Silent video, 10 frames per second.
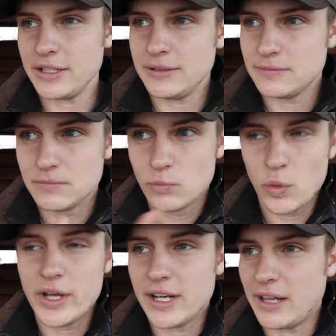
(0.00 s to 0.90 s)
I
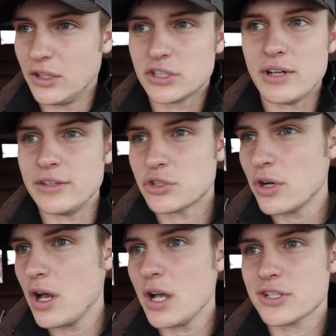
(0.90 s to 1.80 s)
went and I looked around the
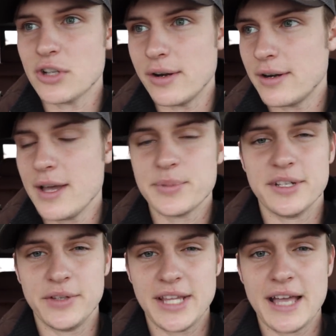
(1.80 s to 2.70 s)
truck, started it up,
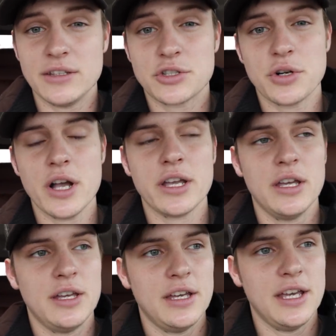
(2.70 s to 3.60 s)
stuff like that. The truck
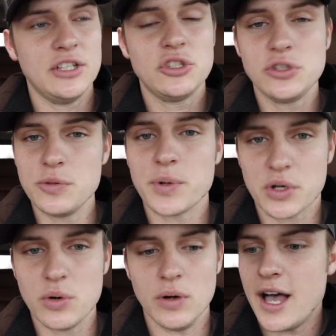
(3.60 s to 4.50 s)
is super
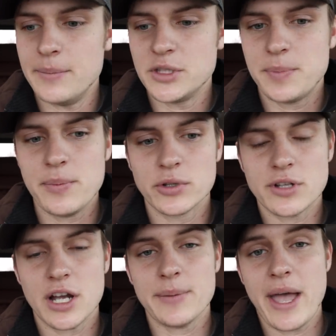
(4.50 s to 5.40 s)
cool. As people are
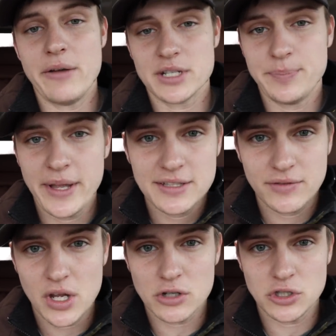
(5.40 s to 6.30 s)
talking about how
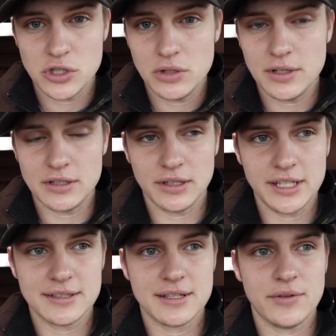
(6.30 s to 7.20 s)
expensive they are to tune and
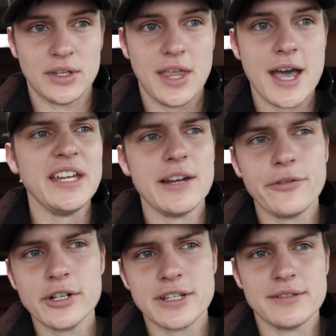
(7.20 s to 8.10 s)
delete and stuff like that. And at
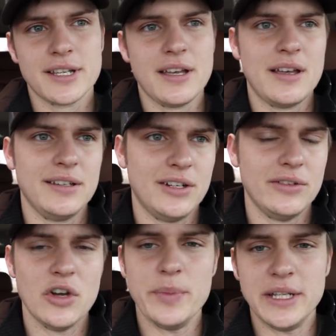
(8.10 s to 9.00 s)
first I was like, oh, you
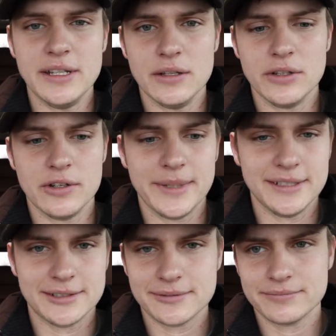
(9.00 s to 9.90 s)
know, no big deal. You know what I
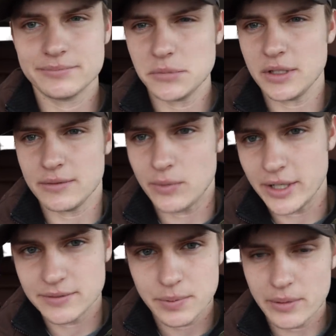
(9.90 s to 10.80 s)
mean? It's, you know
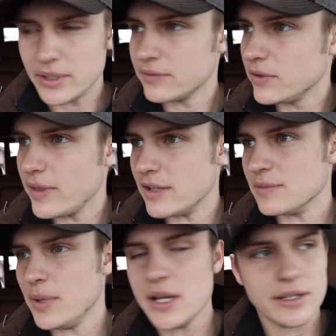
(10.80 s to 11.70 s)
what, probably a few a few
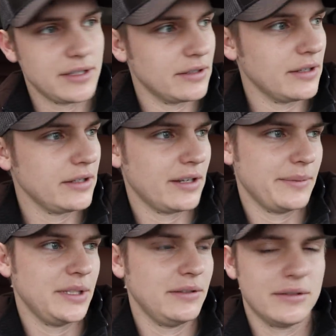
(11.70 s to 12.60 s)
thousand bucks here and there. You know
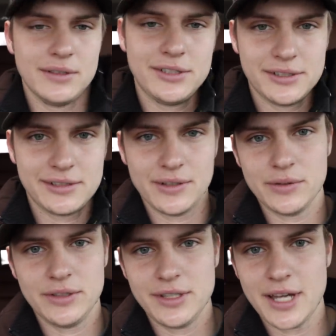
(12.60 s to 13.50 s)
what I mean? It's just,
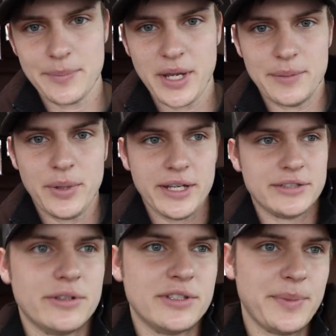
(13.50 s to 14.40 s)
you gotta pay to play,
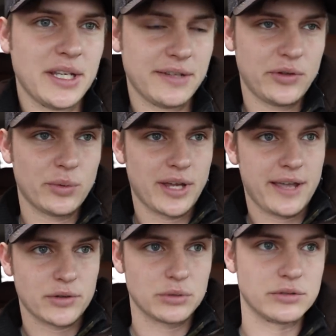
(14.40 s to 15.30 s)
to speak. If you wanna
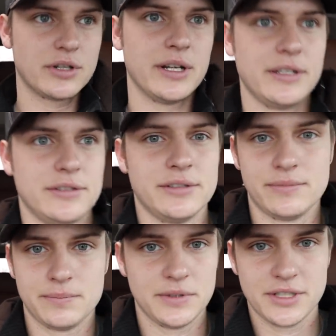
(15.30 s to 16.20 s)
have a cool truck, it's
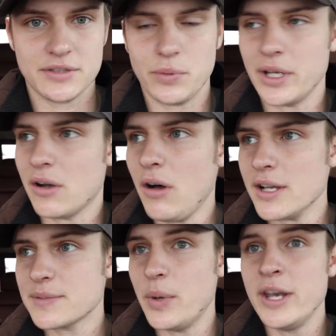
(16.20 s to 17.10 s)
just what it
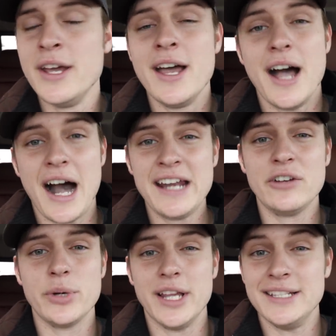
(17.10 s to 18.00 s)
costs. But I
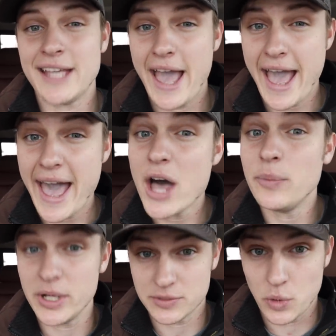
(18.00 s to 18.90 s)
didn't realize how
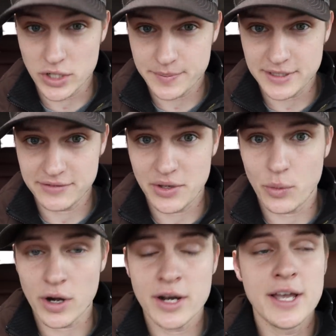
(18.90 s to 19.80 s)
much more expensive they
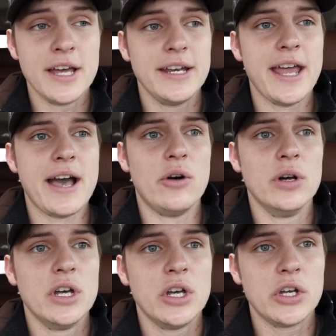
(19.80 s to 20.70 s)
were. Now,
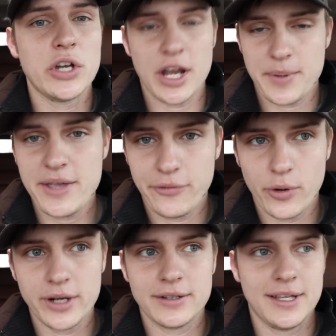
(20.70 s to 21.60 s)
could I pay
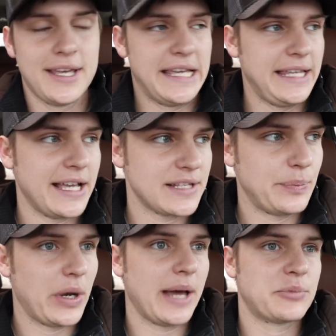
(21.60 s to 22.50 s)
for it? Yes,
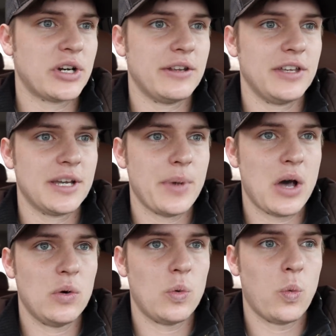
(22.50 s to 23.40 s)
but I'm trying to think
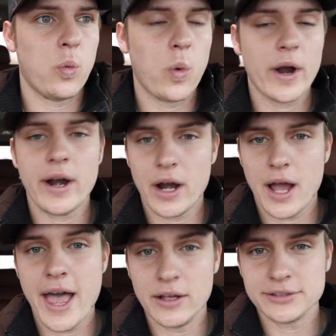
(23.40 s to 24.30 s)
about where
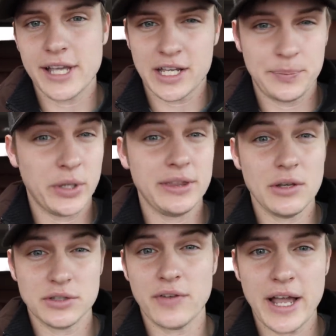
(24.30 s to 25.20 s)
else I could put
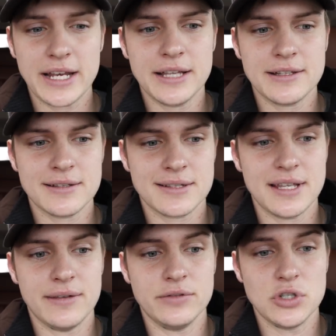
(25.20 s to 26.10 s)
those finances
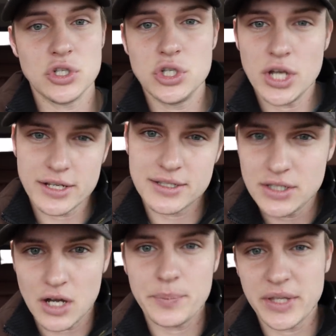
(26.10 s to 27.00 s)
instead of just
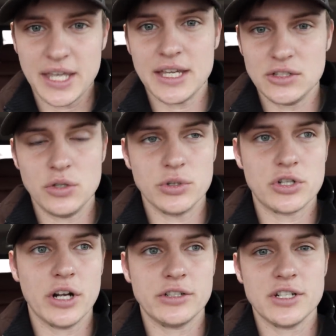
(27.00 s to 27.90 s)
dumping it into a
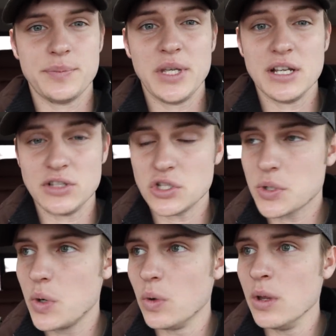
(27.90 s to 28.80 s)
truck just because it's
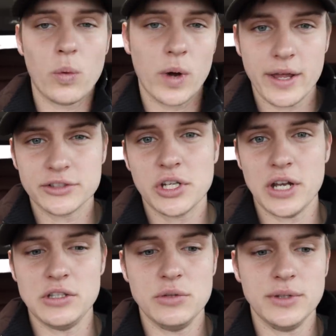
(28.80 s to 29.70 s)
cool. What else
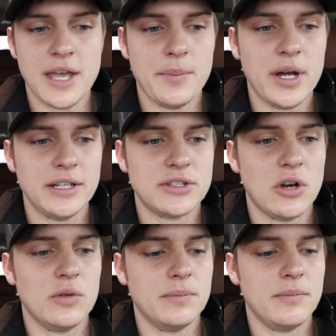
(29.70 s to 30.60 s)
could I do with that money?
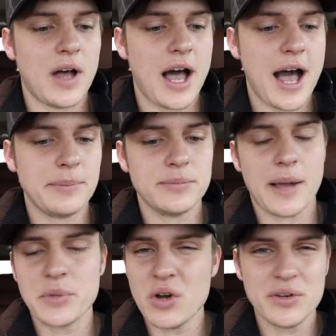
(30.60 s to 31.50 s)
So I'm
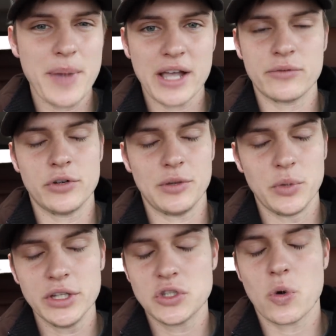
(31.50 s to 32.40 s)
going back and forth. I'm
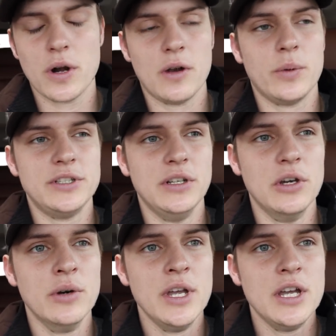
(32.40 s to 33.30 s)
really torn on what to
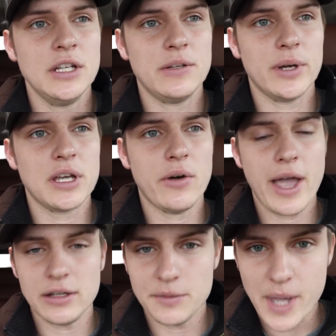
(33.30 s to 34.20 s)
do. Do I go
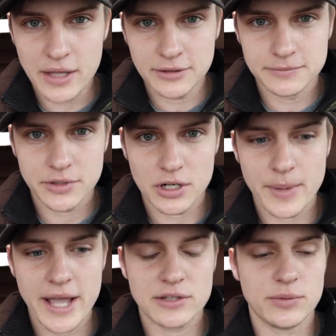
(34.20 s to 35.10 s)
LML
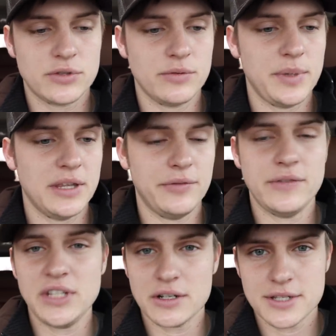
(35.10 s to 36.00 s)
Duramax, which would be the
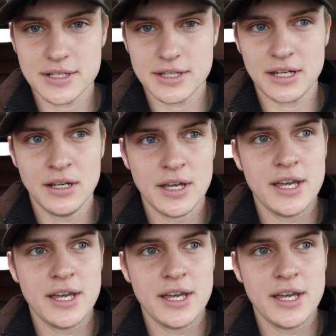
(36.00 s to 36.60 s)
15 or 16?